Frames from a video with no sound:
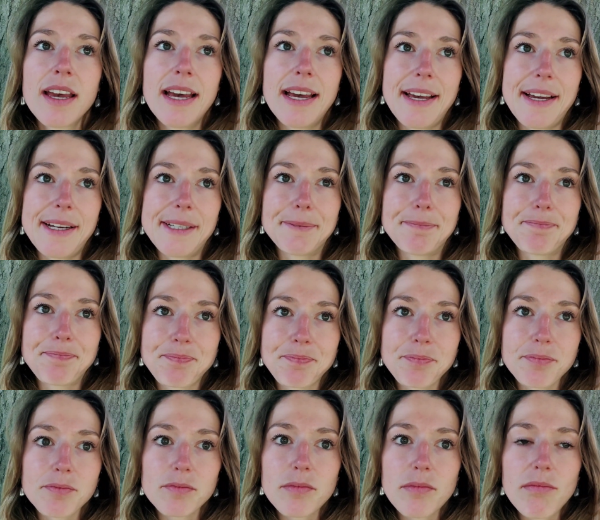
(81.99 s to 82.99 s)

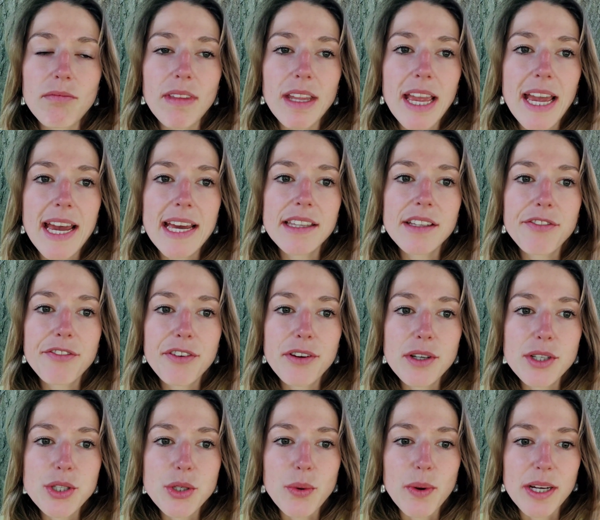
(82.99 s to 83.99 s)
And the
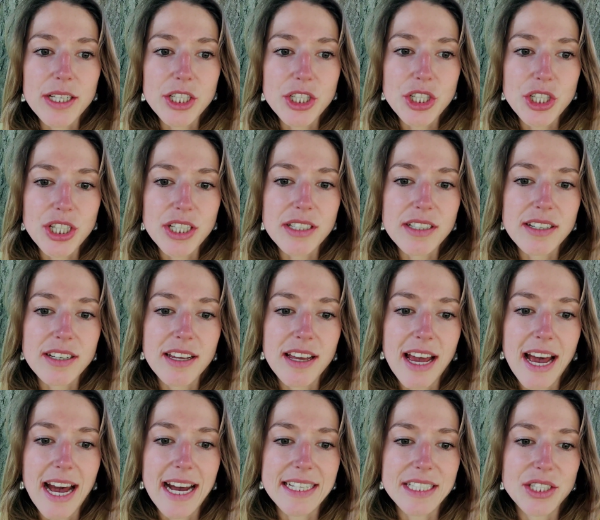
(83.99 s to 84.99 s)
first question
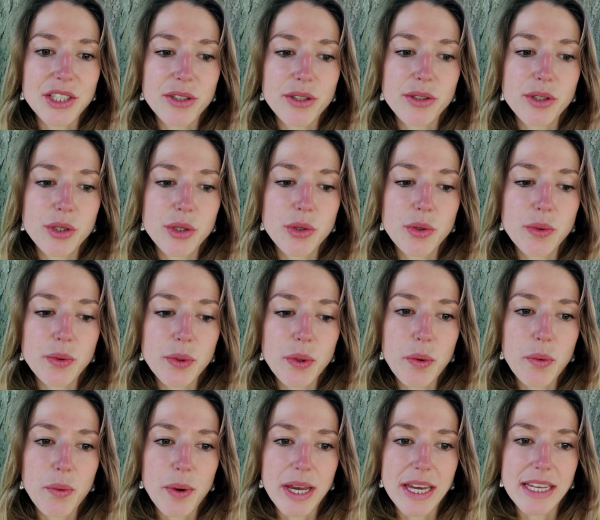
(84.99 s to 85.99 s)
has to do
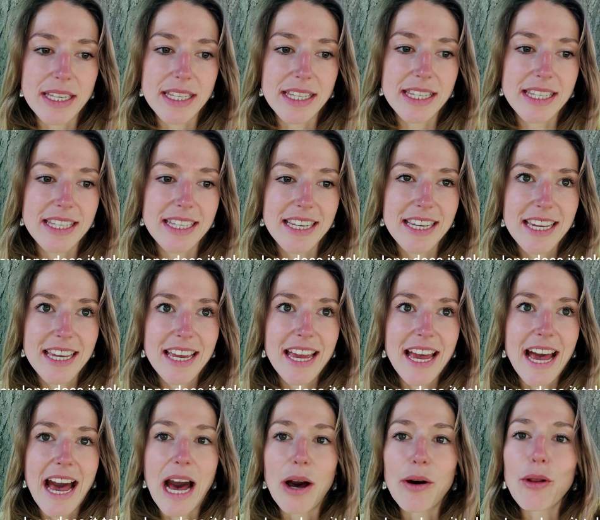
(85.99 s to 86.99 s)
with
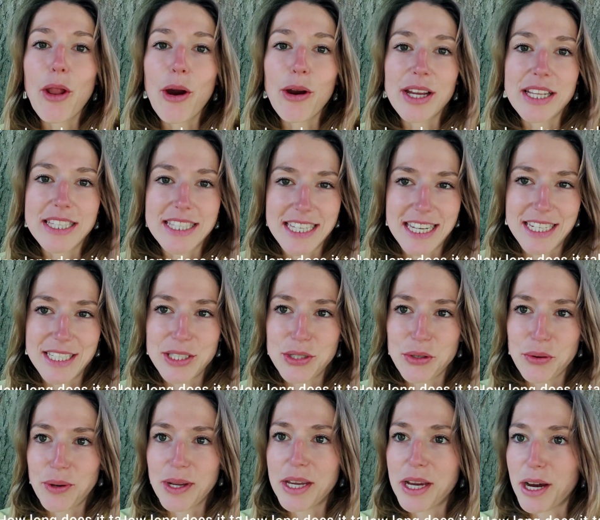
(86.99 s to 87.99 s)
how long it takes
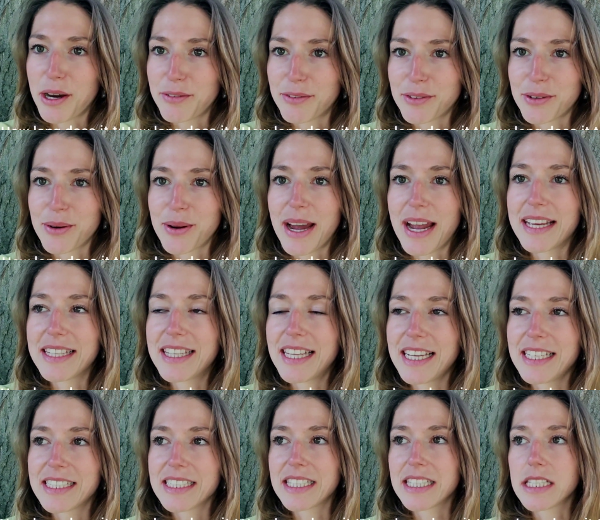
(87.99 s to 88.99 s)
to recover. I
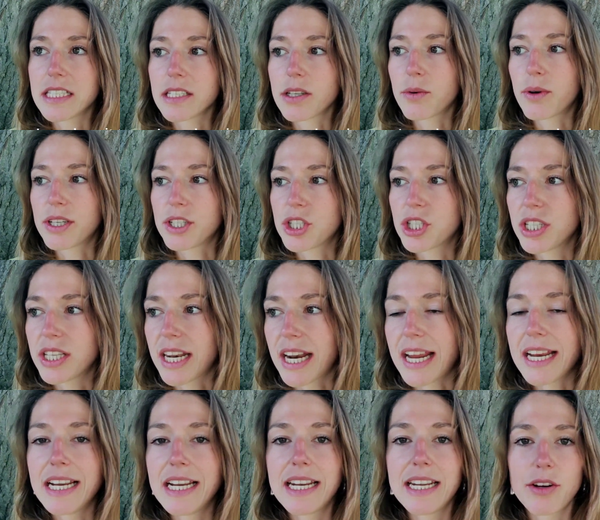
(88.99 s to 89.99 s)
think this is a question that
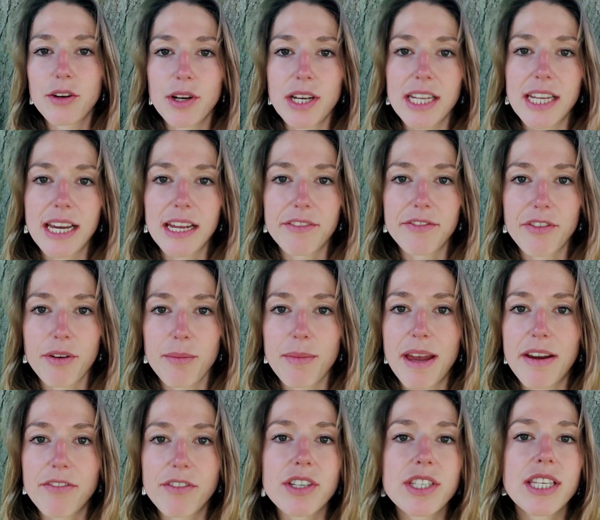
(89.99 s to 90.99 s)
I literally get from
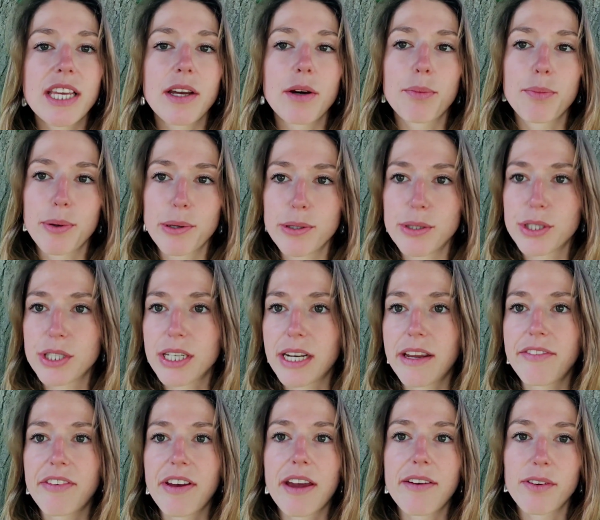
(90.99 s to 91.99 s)
every single person
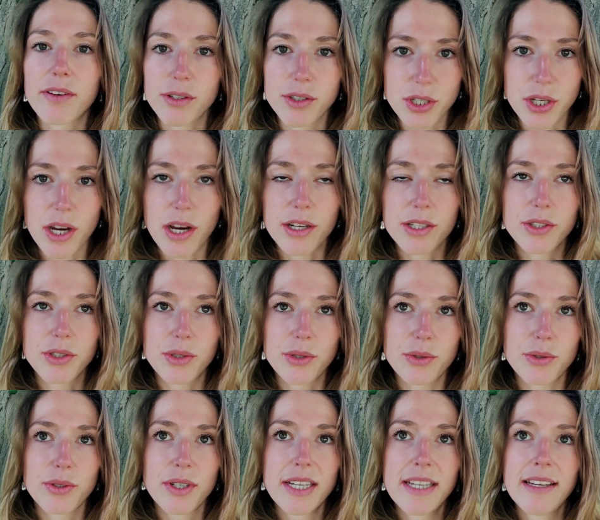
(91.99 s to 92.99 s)
I've ever talked
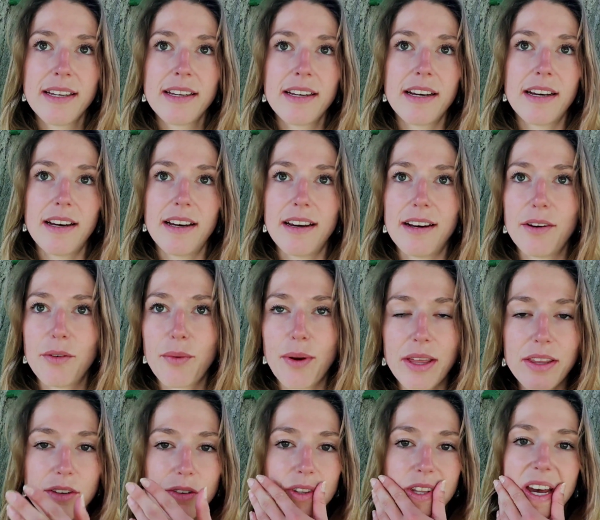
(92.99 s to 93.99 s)
to,
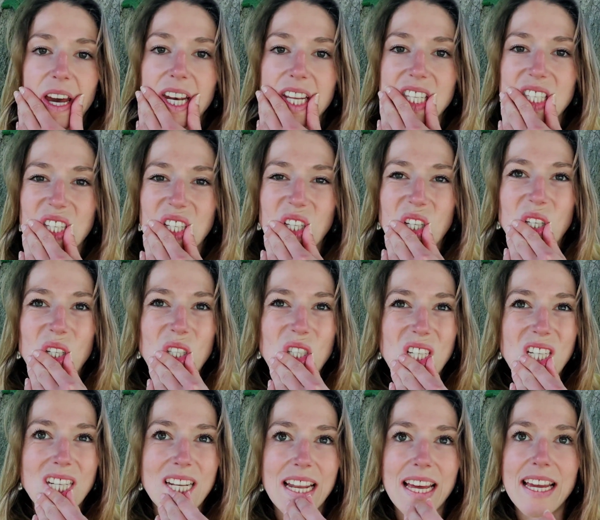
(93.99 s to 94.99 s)
whether that is a
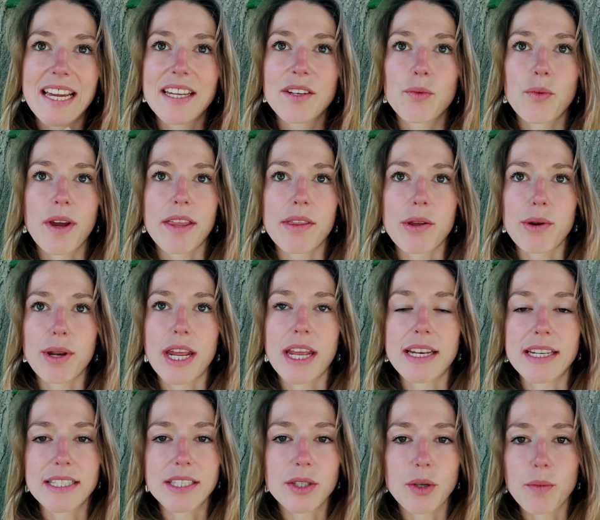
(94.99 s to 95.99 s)
coaching client, whether
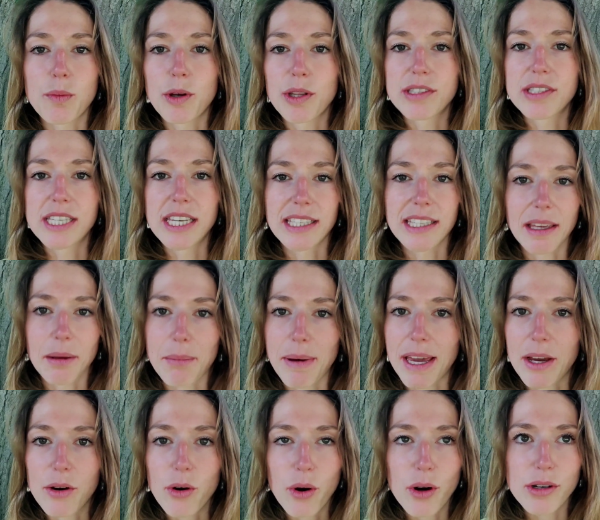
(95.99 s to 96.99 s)
that is someone taking
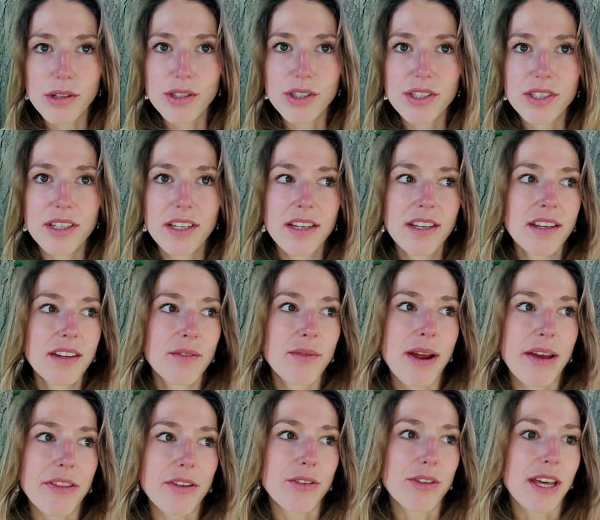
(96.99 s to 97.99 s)
my course,
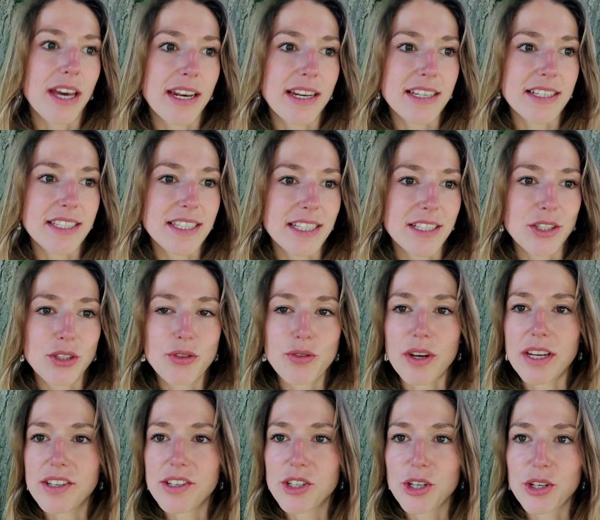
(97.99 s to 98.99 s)
whether that is a
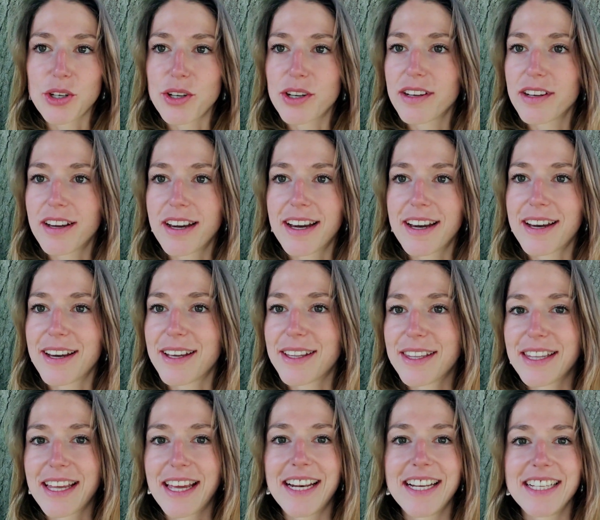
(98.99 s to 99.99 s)
stranger
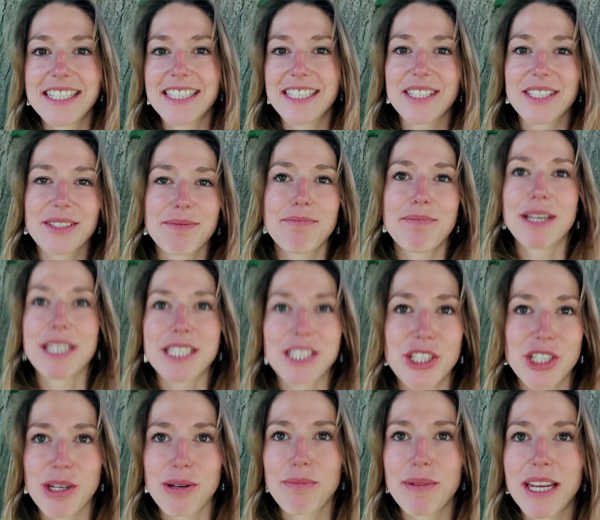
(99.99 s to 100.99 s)
that is
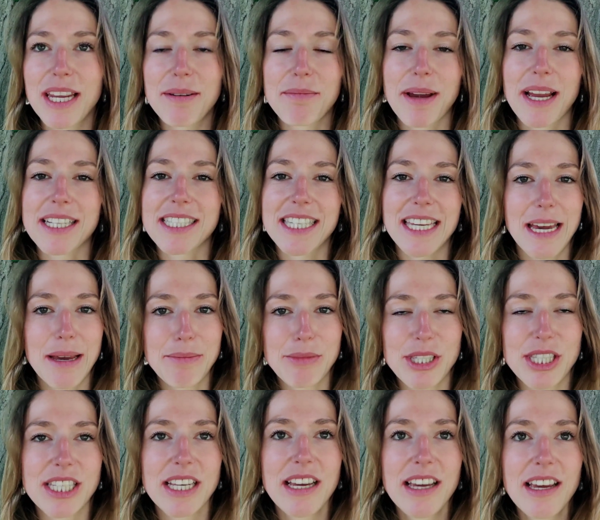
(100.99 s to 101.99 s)
messaging me in my
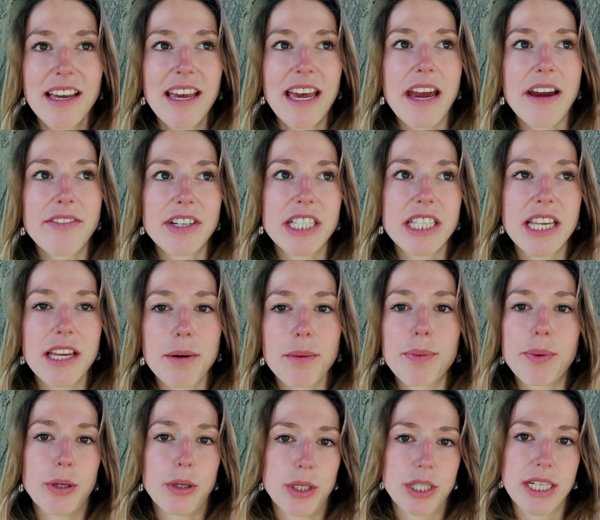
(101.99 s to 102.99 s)
DMs. Every single
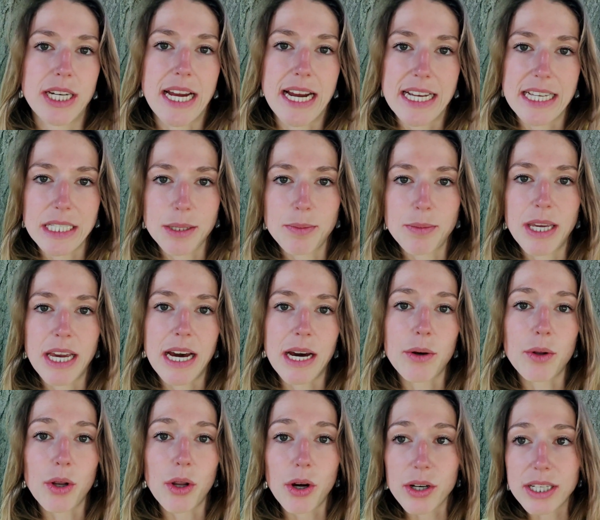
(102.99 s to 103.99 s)
person asks me
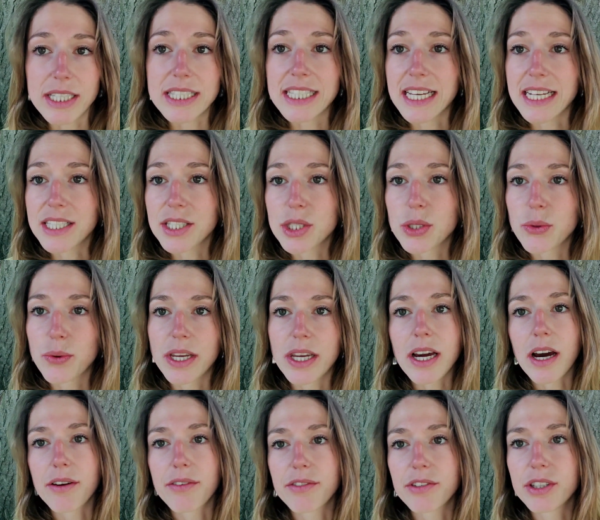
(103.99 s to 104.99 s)
how long it takes to
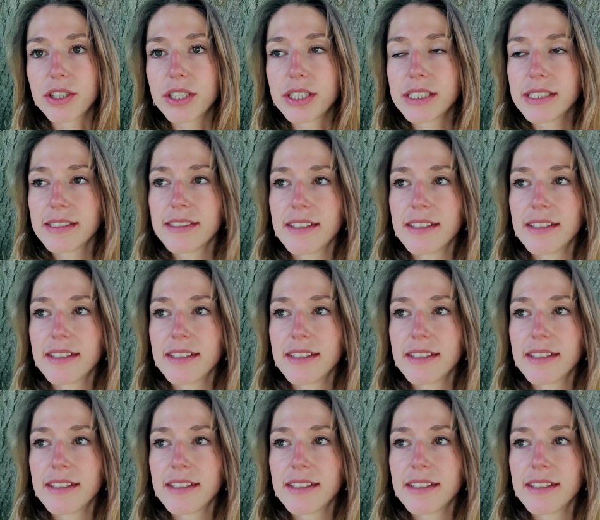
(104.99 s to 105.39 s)
recover.